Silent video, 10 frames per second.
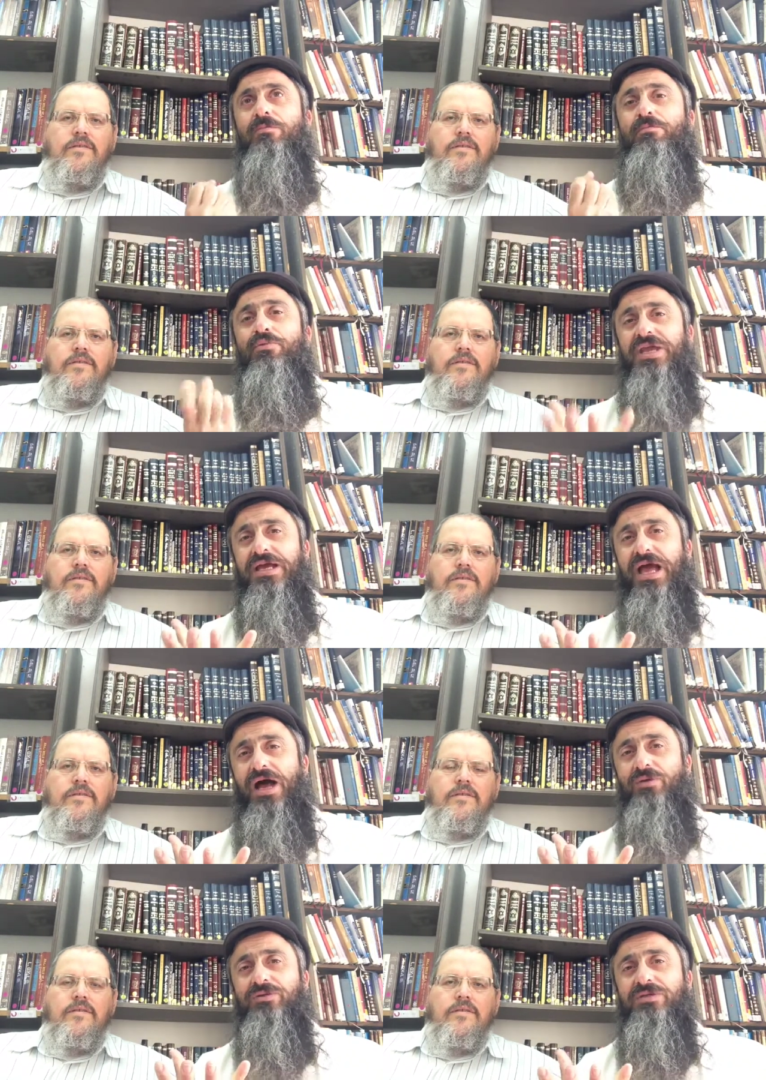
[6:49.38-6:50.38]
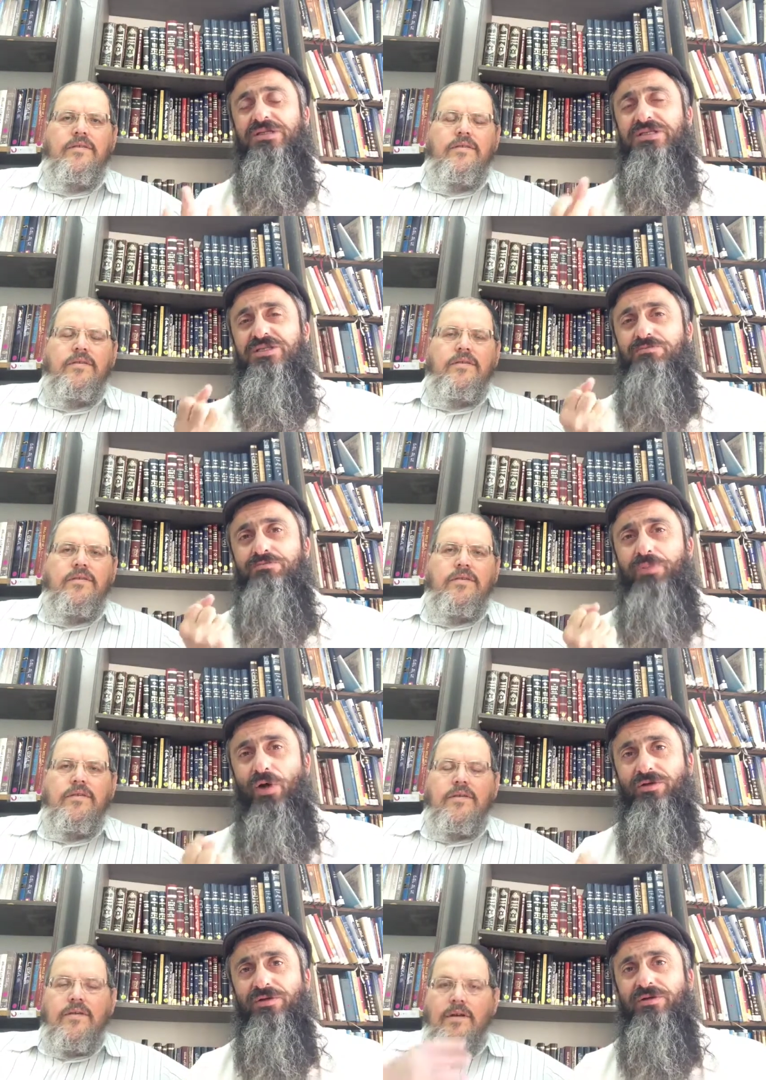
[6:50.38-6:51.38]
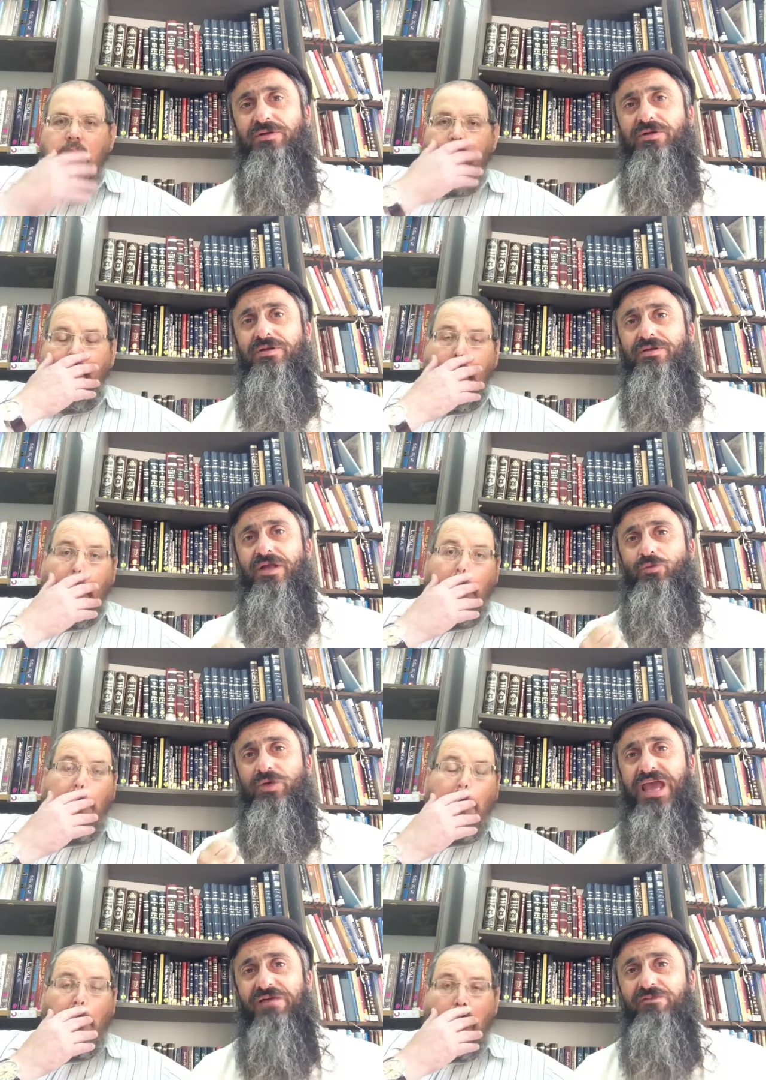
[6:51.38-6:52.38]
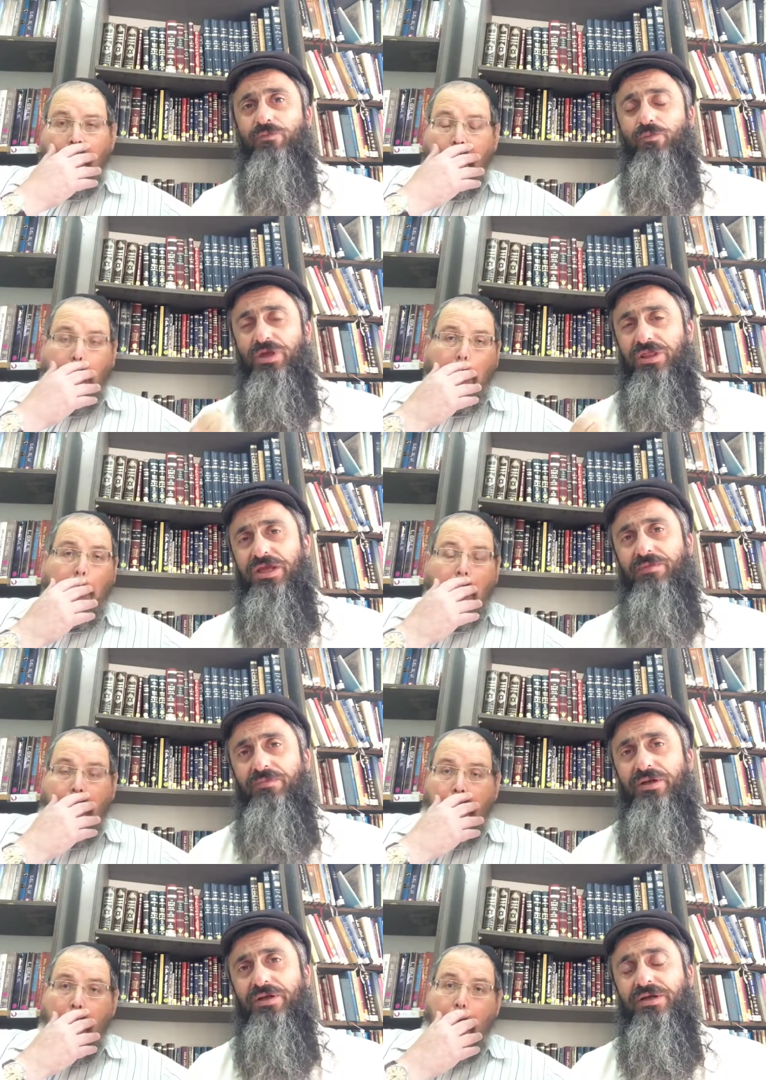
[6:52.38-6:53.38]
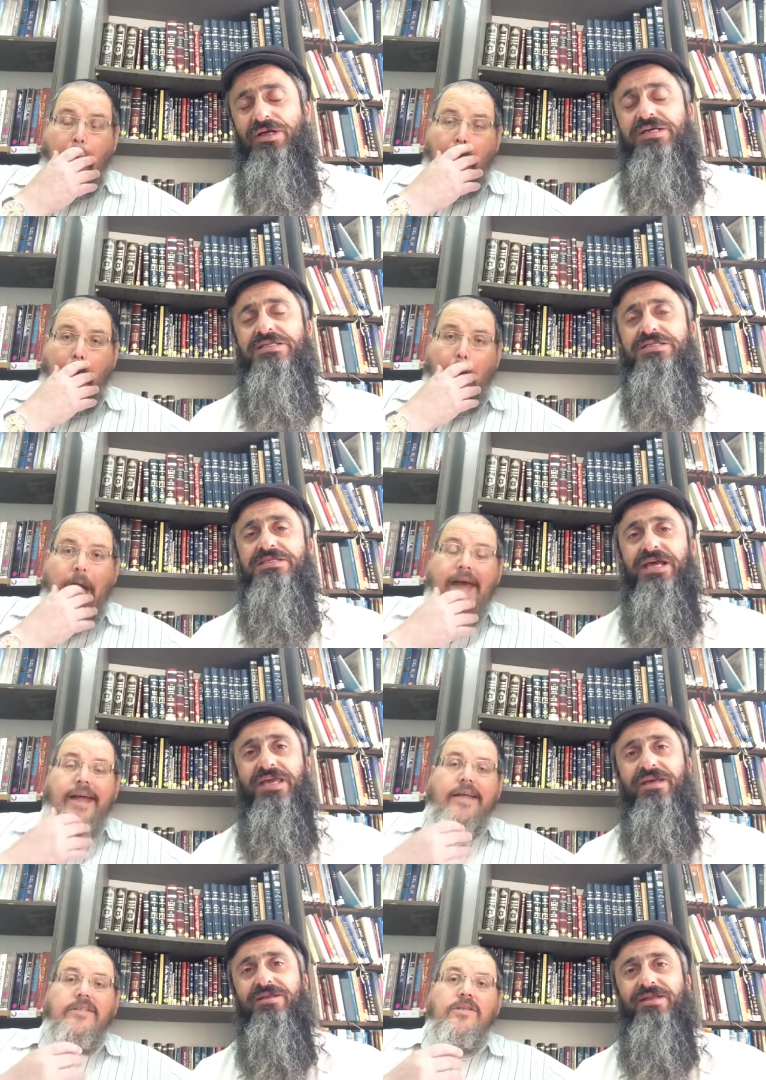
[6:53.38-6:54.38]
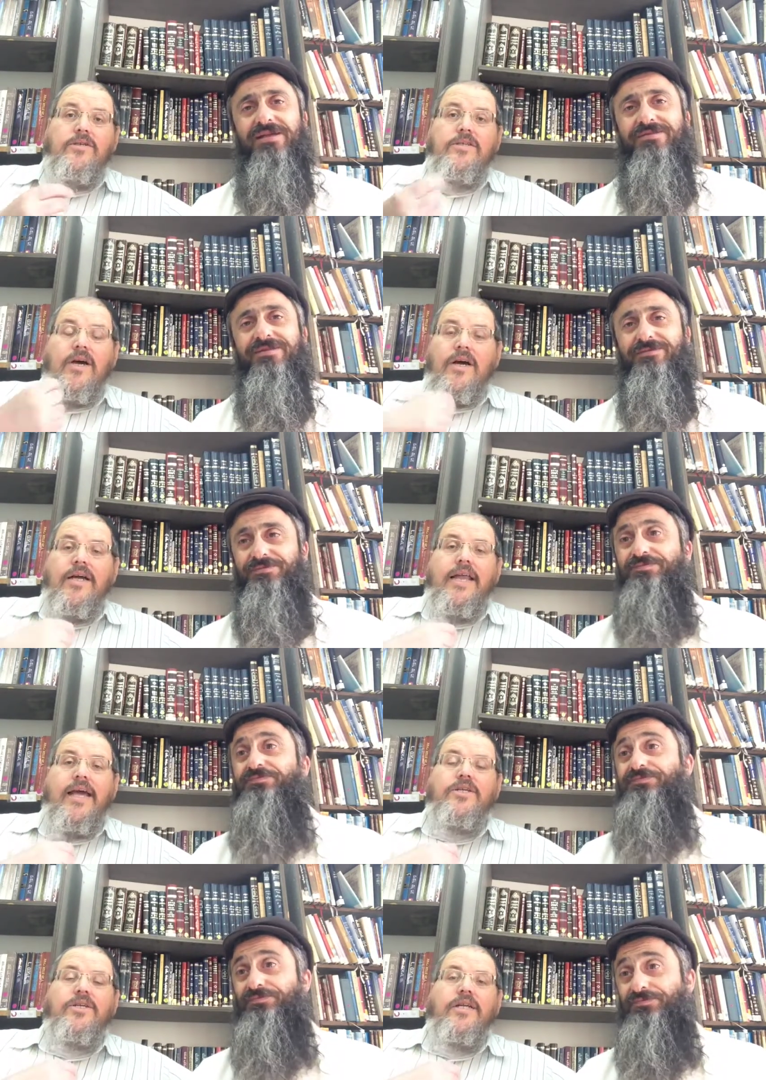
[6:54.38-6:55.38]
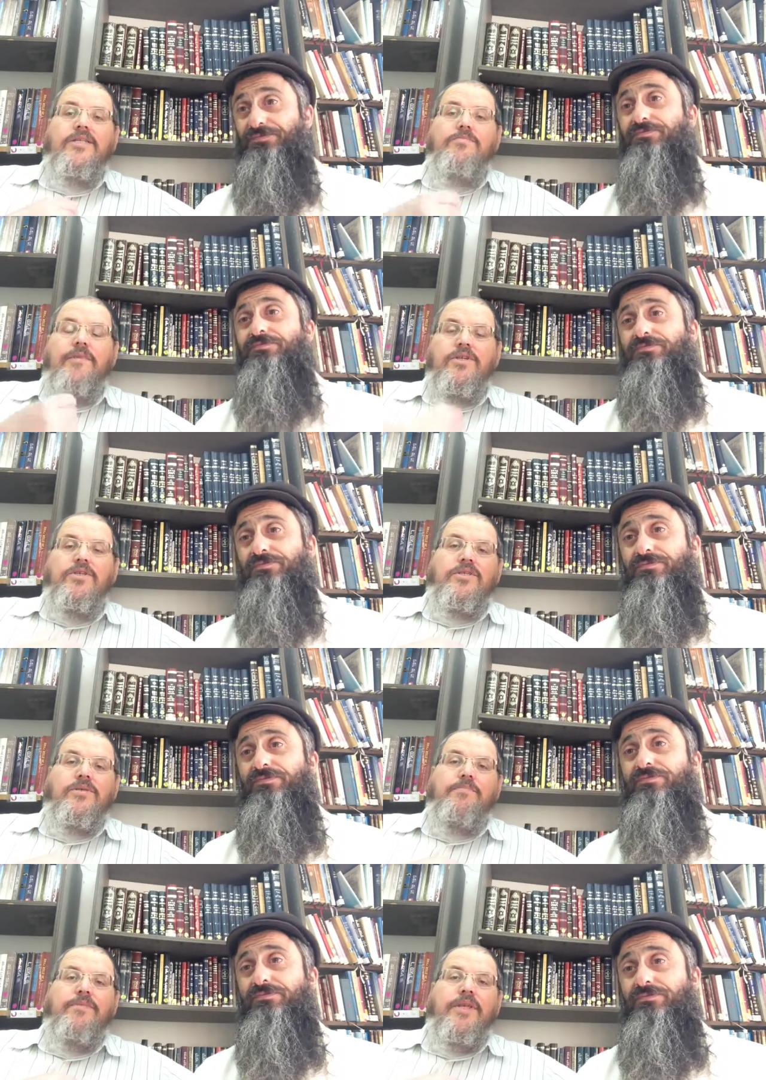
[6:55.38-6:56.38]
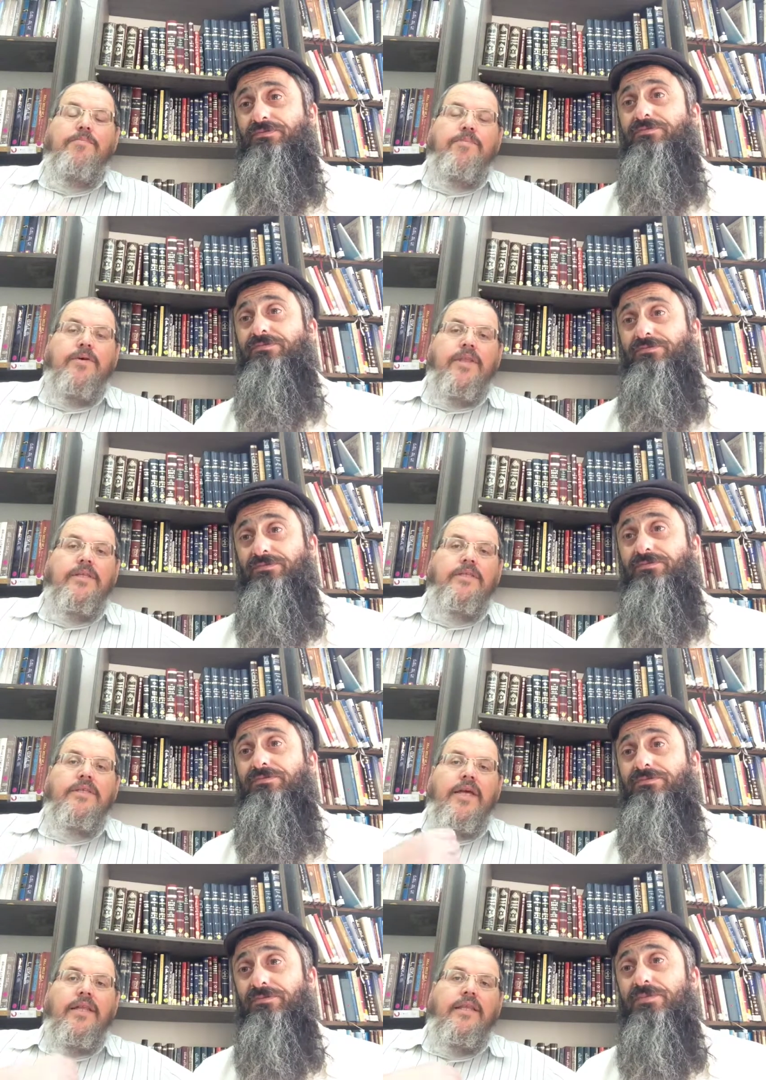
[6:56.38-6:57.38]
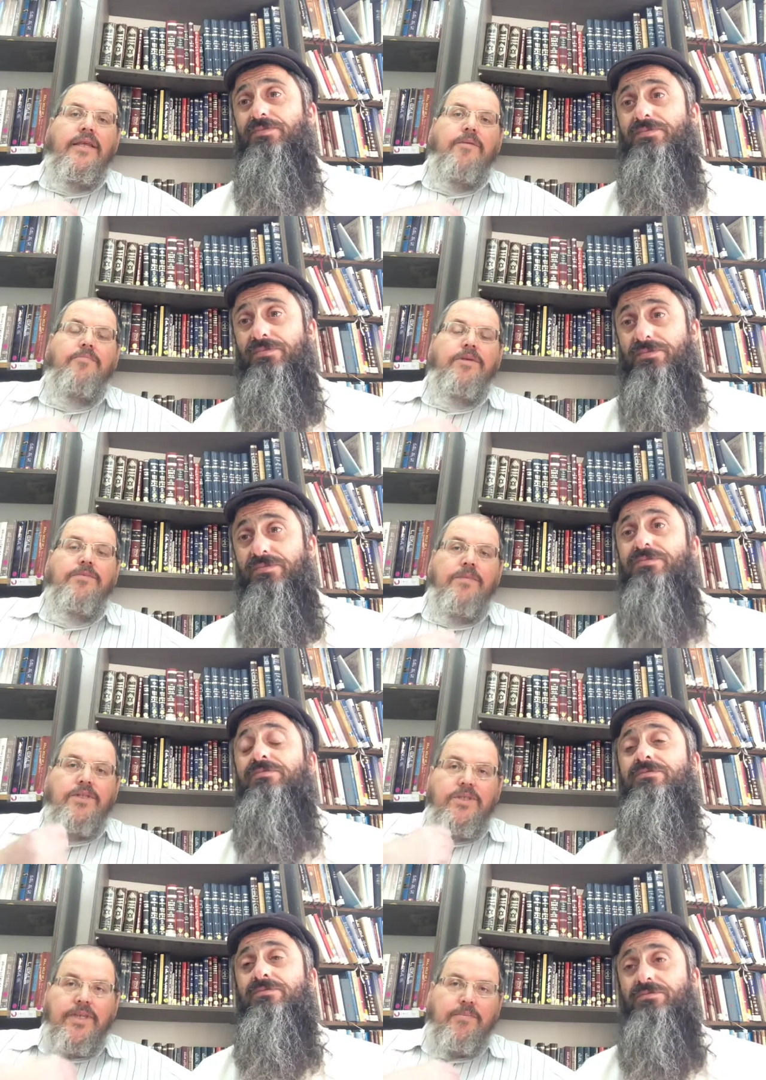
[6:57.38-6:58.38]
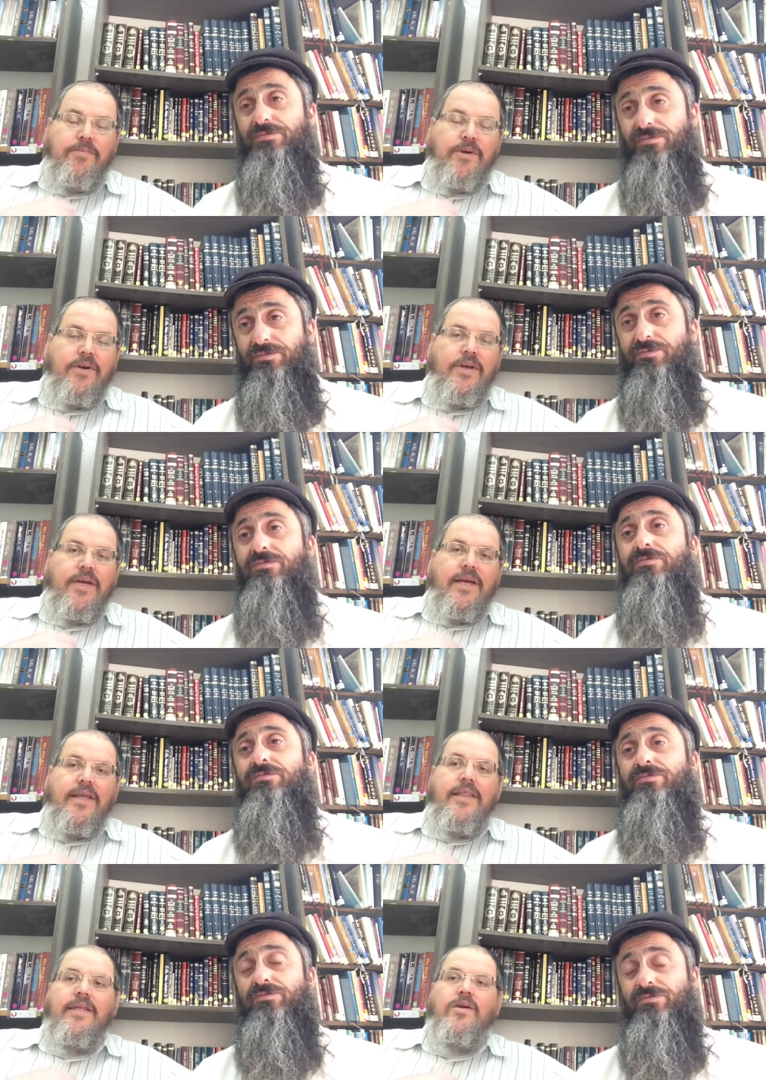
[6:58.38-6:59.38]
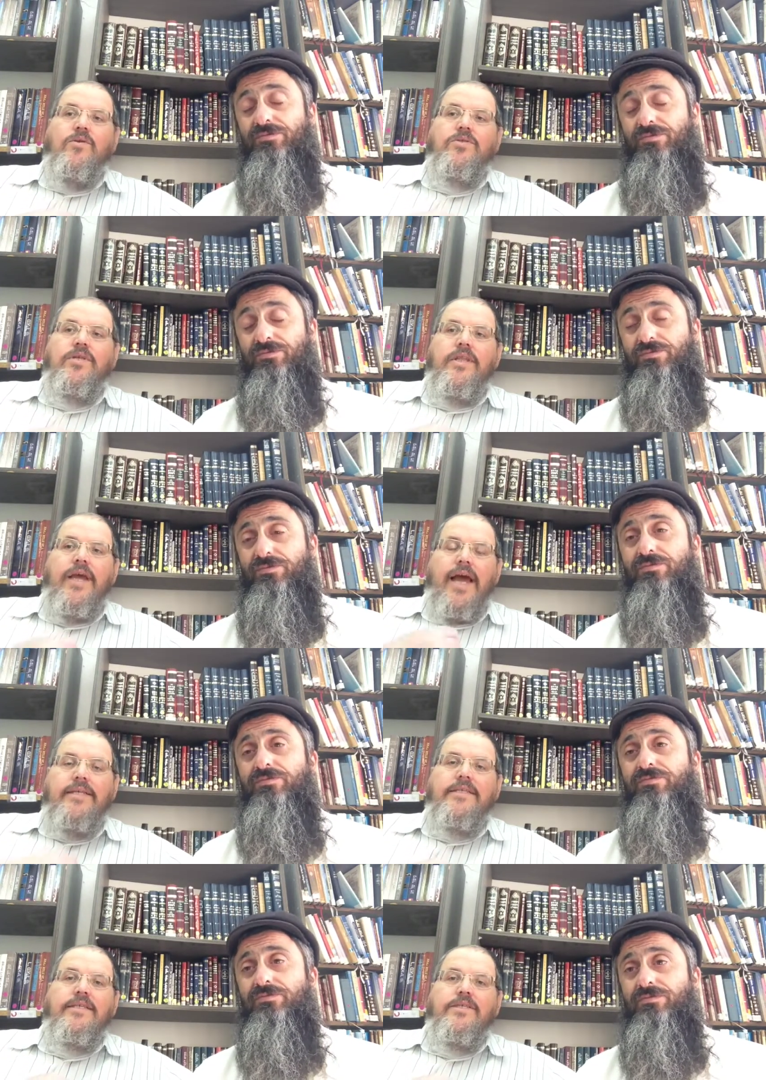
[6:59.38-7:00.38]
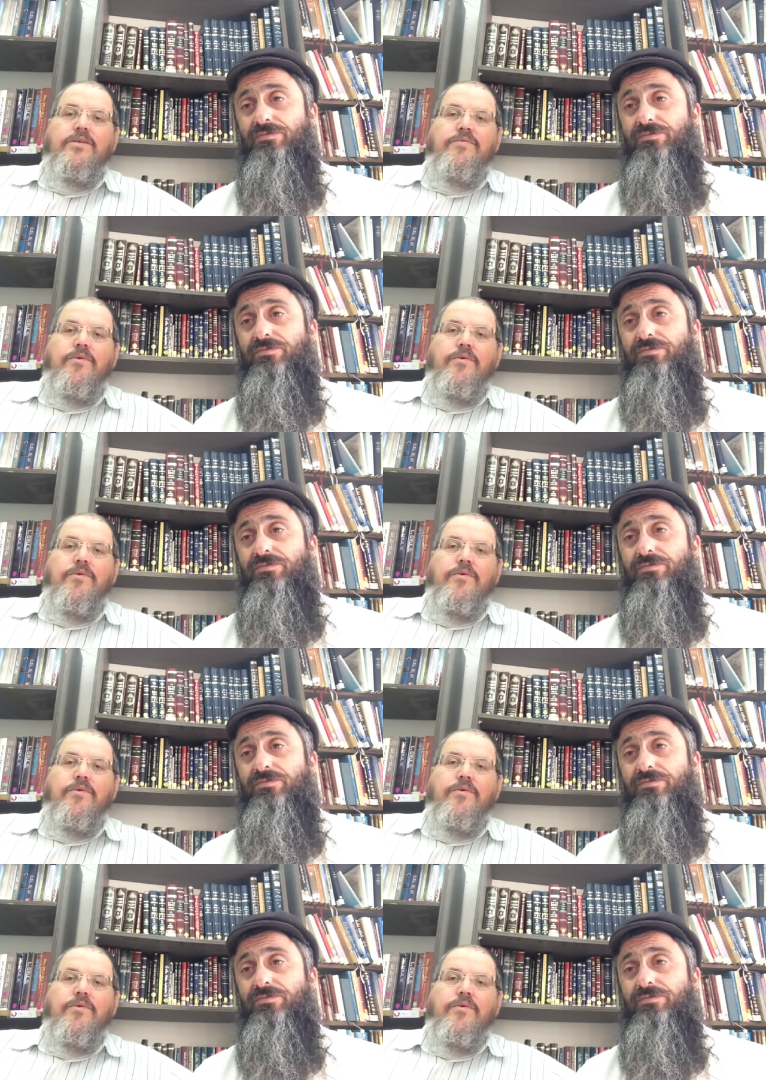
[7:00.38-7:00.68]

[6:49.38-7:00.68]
Speaker 1: bring out this bond that we have with him saying so that, our
Speaker 2: connection is much deeper than skin deep it's much deeper that goes to the essence of